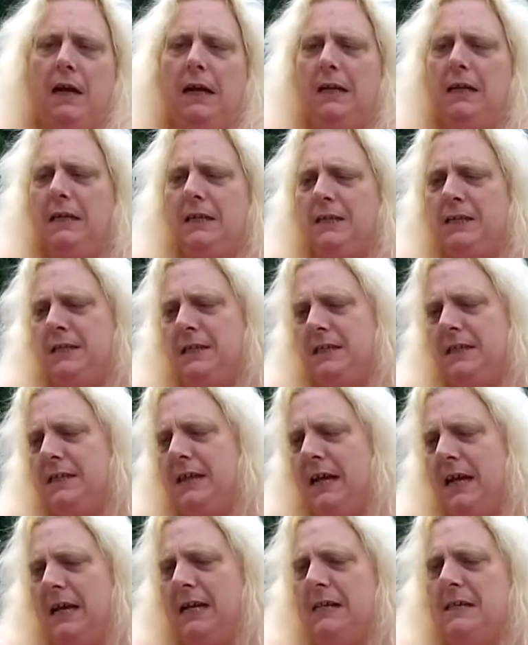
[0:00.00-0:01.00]
and it's
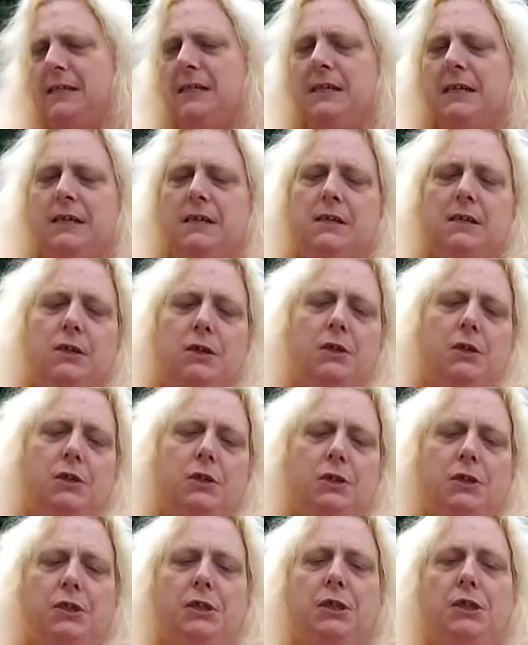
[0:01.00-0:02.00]
intended
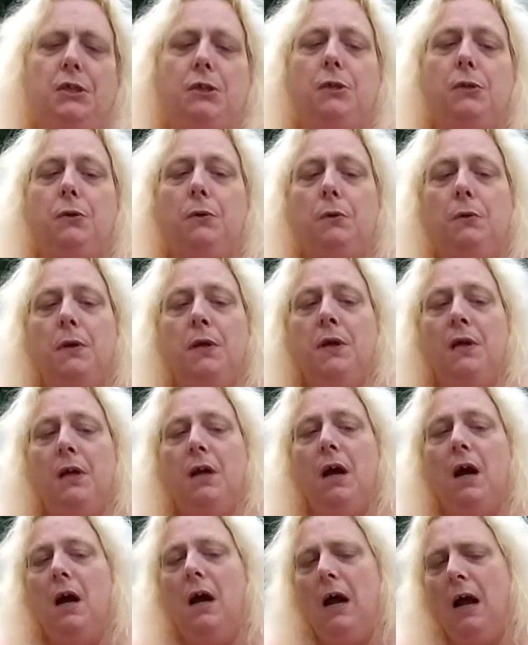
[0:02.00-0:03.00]
to
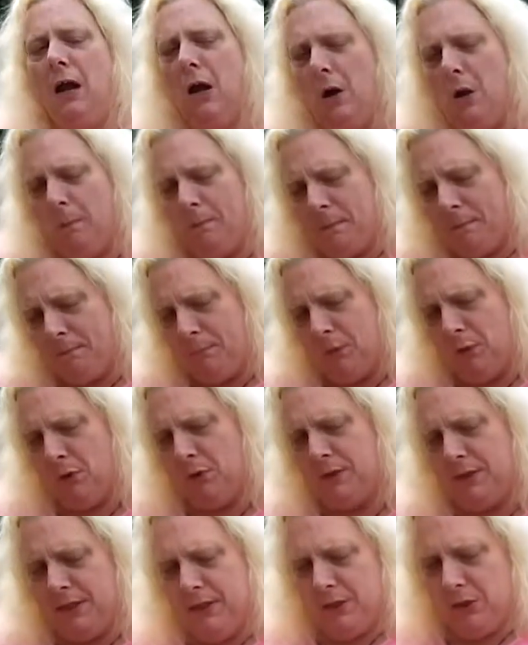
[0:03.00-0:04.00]
help a
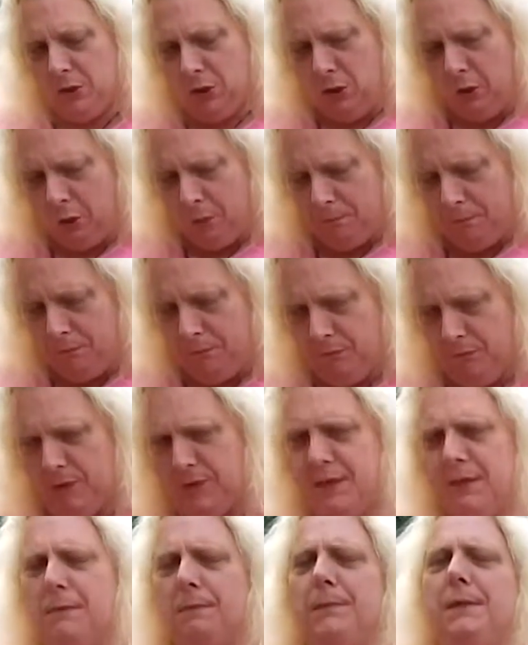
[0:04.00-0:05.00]
person cope
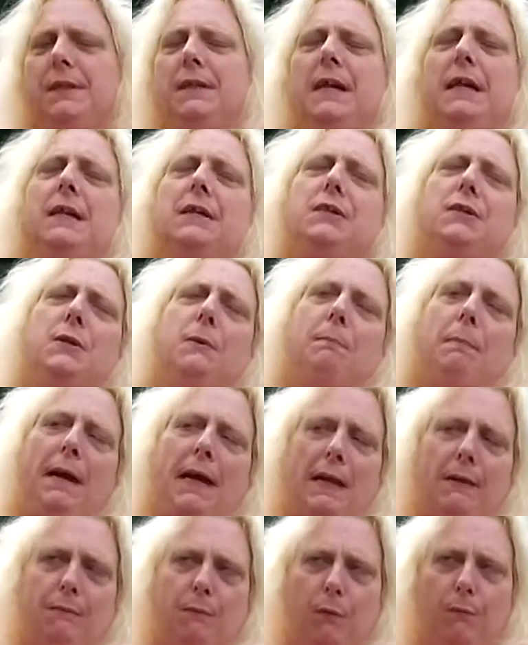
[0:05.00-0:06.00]
with something that is too
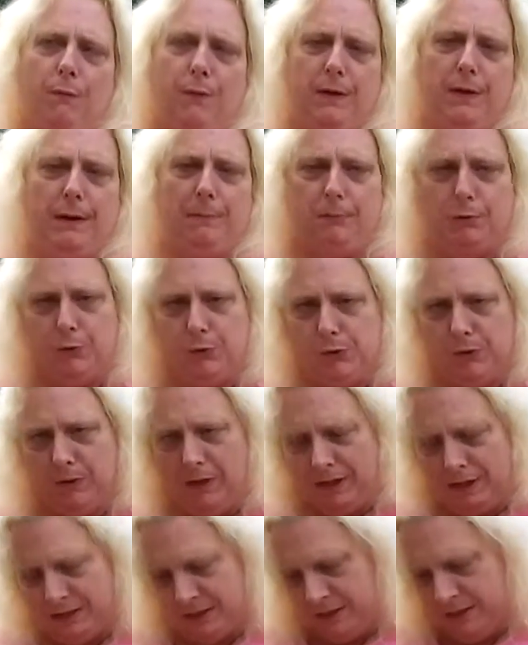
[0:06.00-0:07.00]
painful for them to
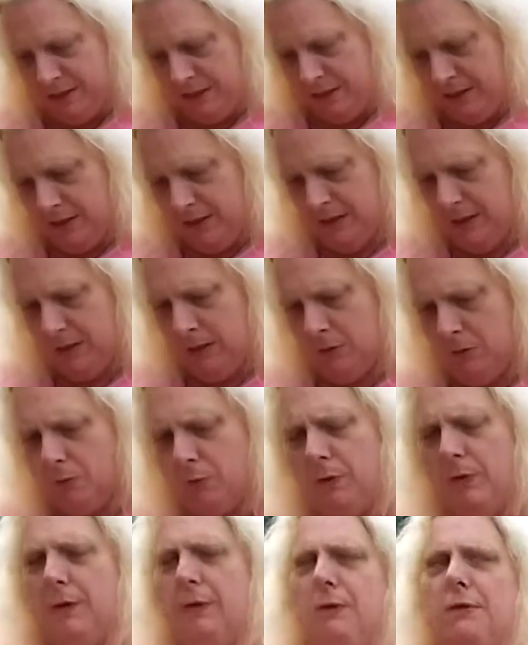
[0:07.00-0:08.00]
address,
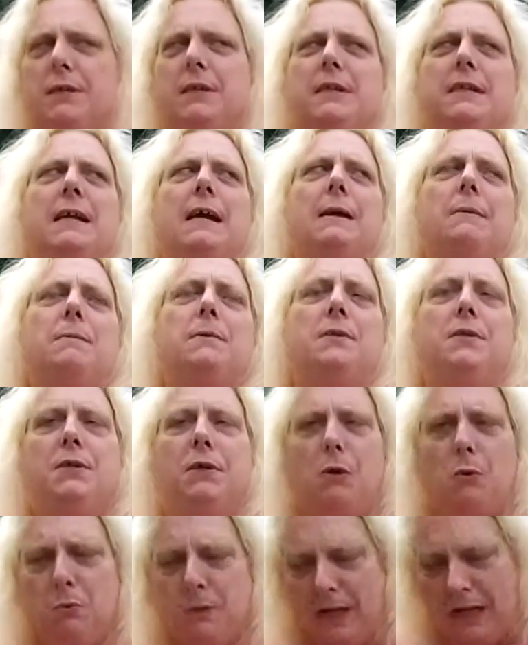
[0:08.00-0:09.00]
where they'll sometimes
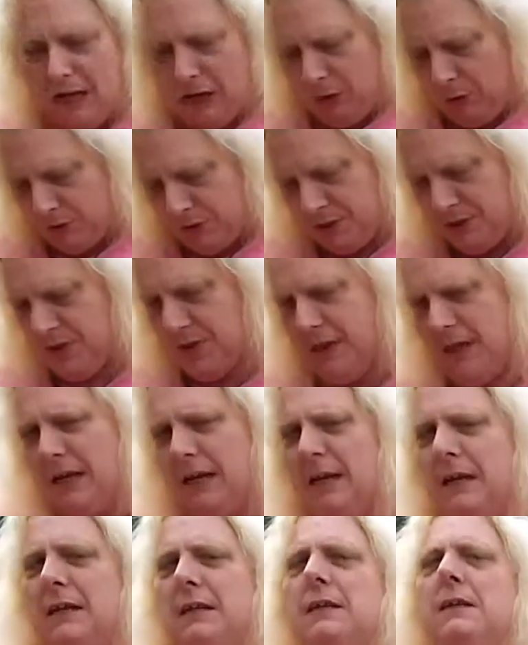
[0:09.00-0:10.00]
zone out
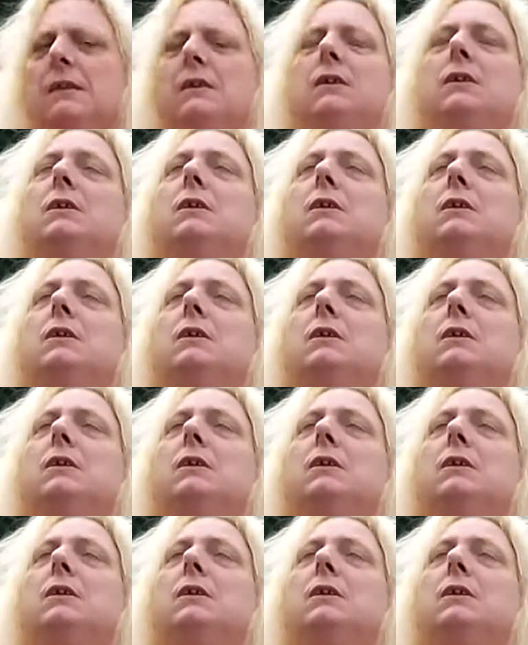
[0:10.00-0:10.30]
and